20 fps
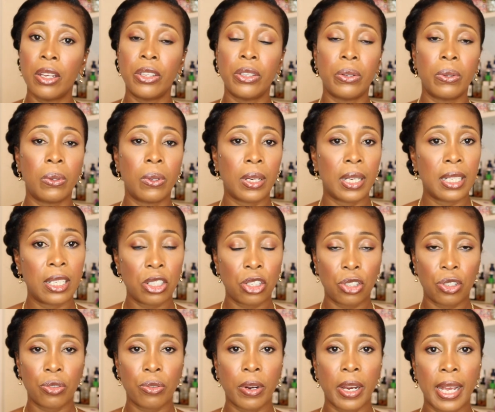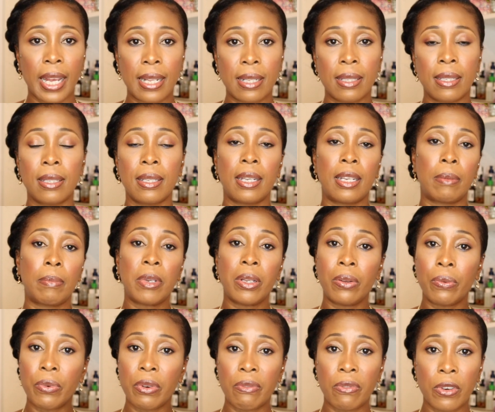You look at the strands, and I'm going
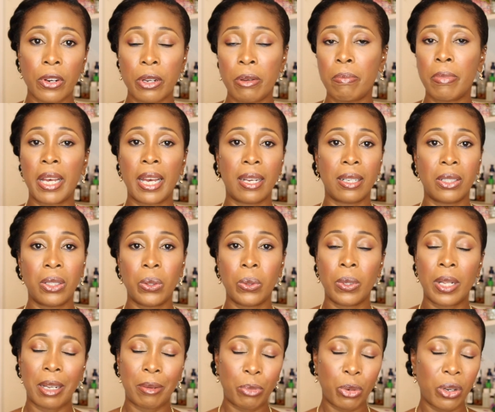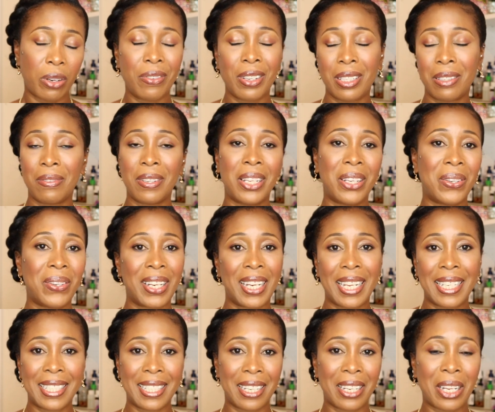to revert back to that previous video that
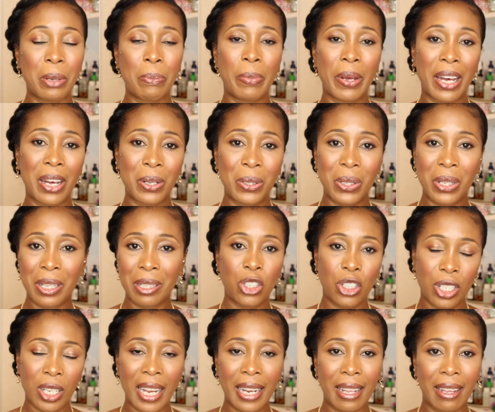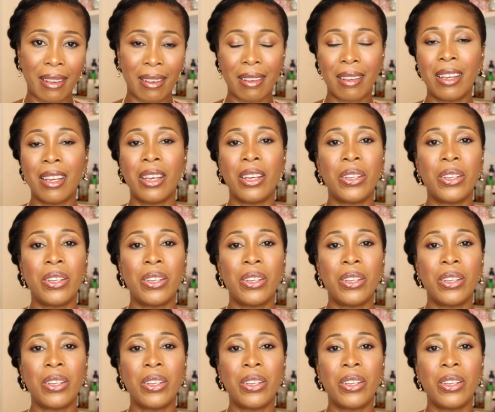I did about shedding.